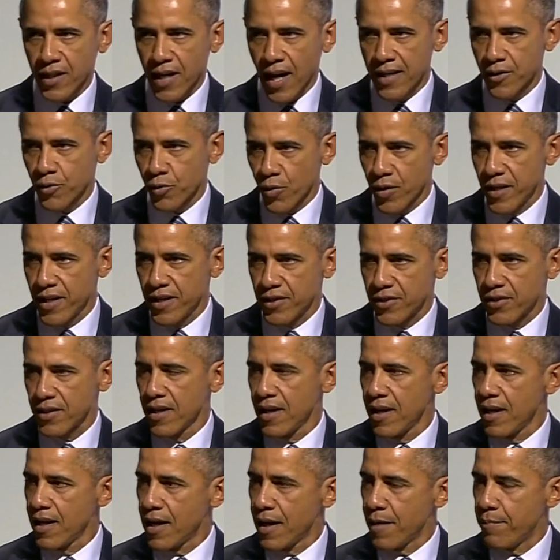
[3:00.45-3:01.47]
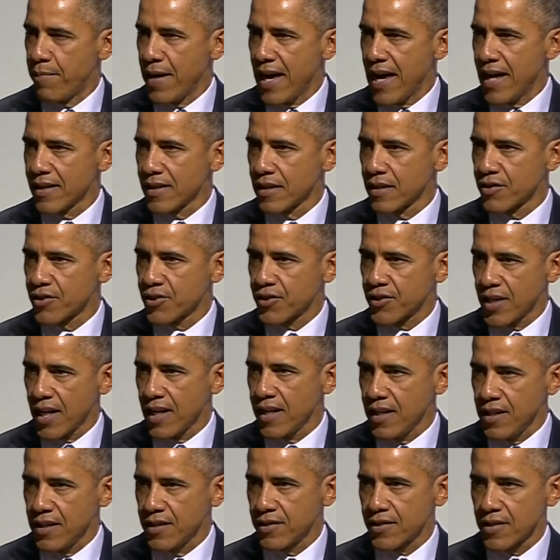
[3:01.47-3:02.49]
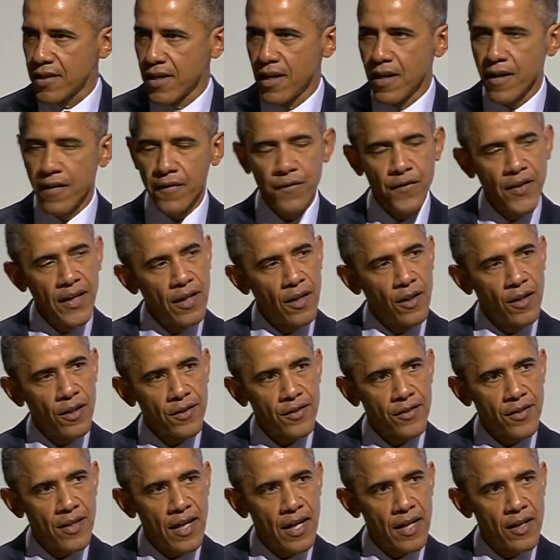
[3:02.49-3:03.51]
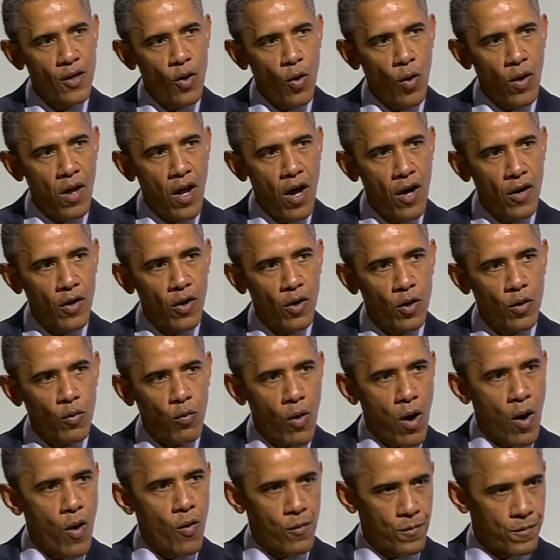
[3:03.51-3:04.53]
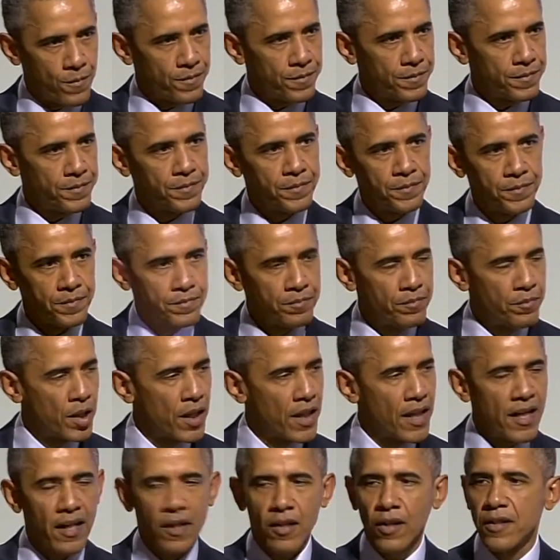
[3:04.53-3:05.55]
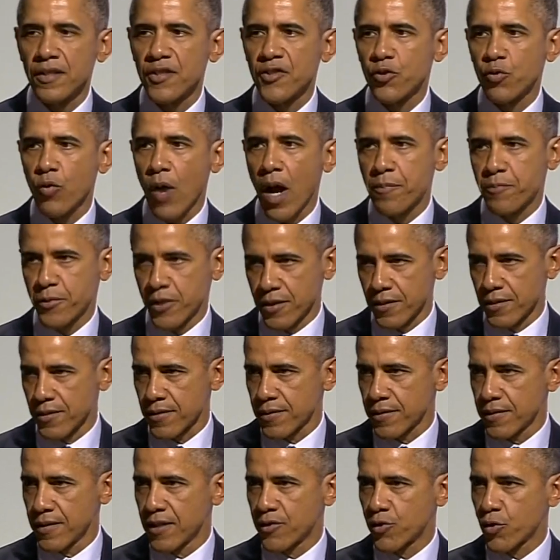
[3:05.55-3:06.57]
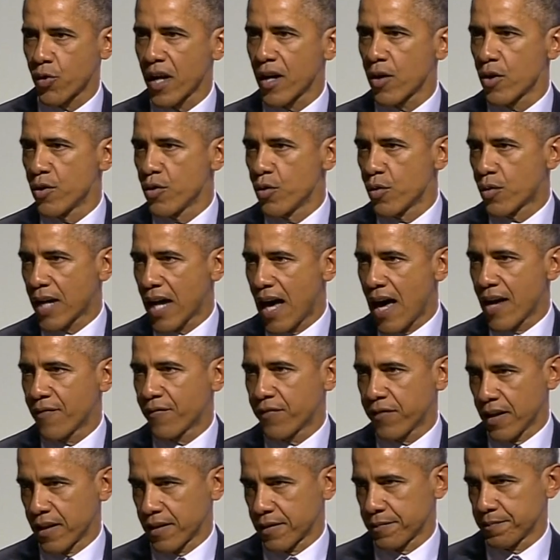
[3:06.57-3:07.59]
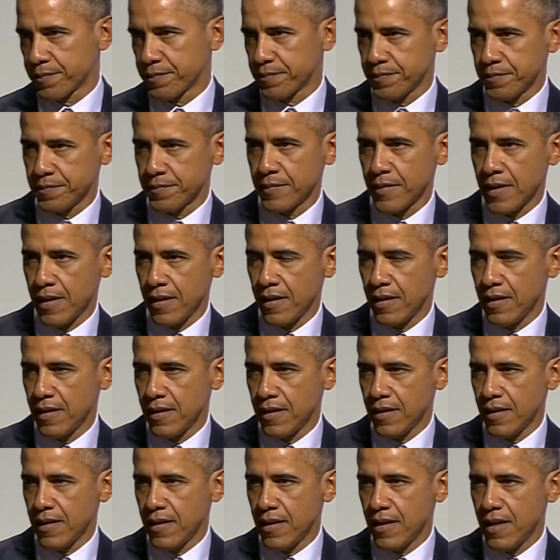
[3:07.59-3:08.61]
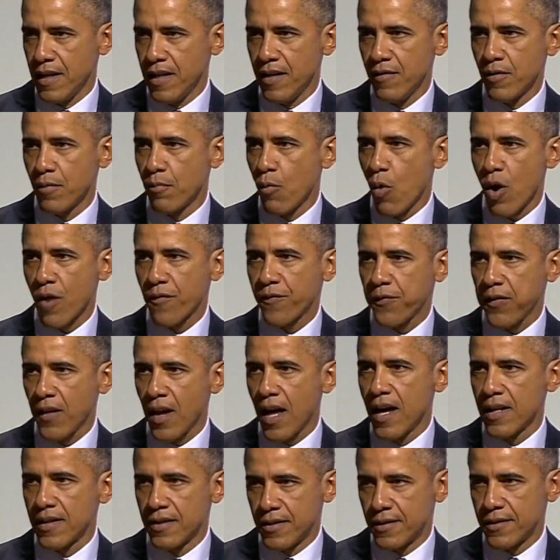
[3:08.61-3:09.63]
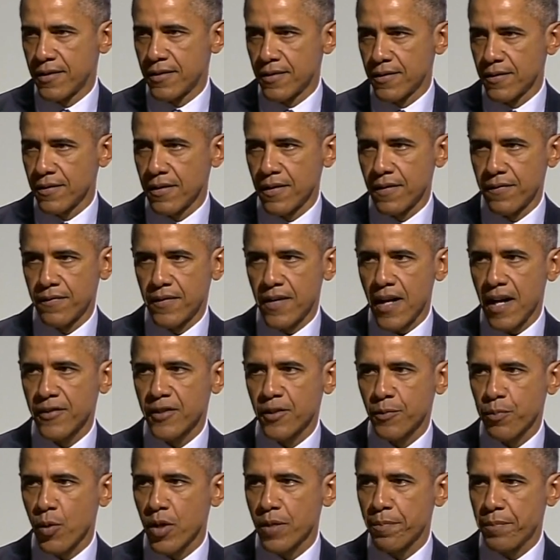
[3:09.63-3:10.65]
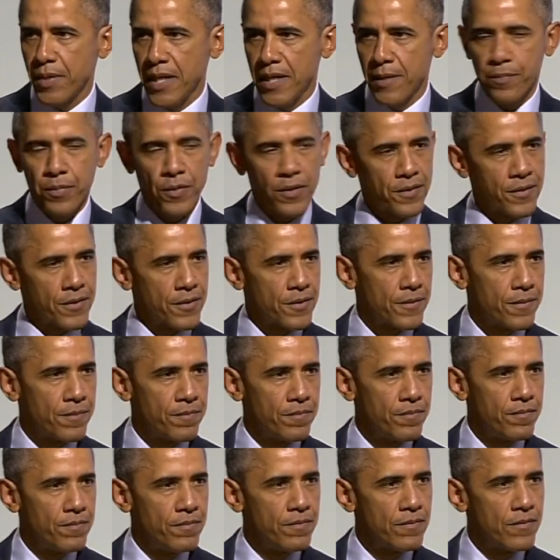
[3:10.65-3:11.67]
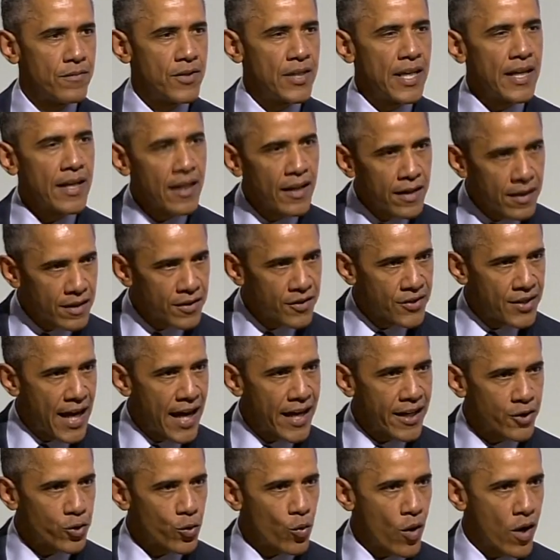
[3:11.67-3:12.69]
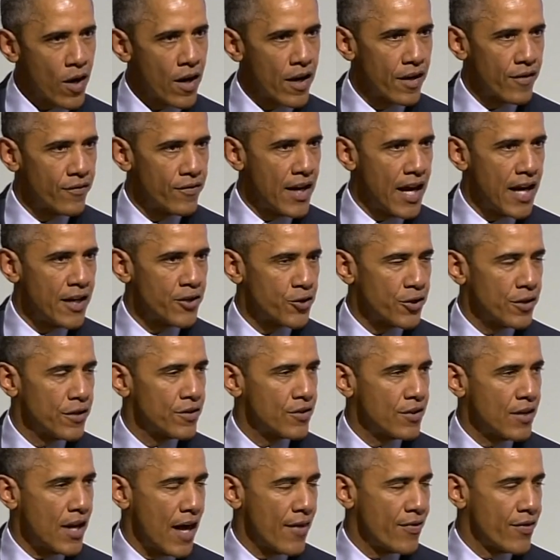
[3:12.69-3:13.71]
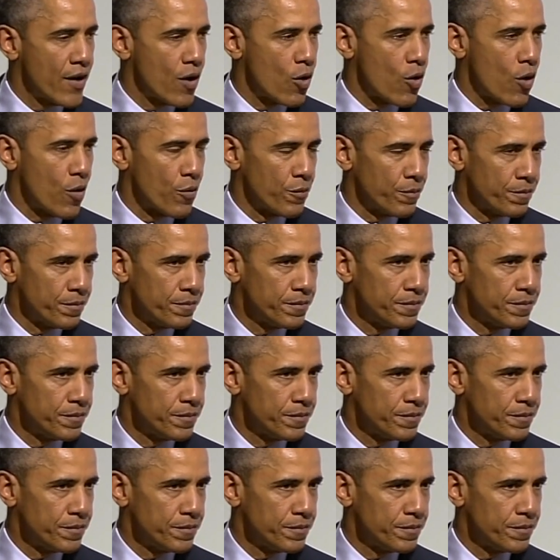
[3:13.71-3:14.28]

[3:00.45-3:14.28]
countries, abandoned cities, fields that no longer grow, political disruptions that trigger new conflict, and even more floods of desperate peoples seeking the sanctuary of nations not their own.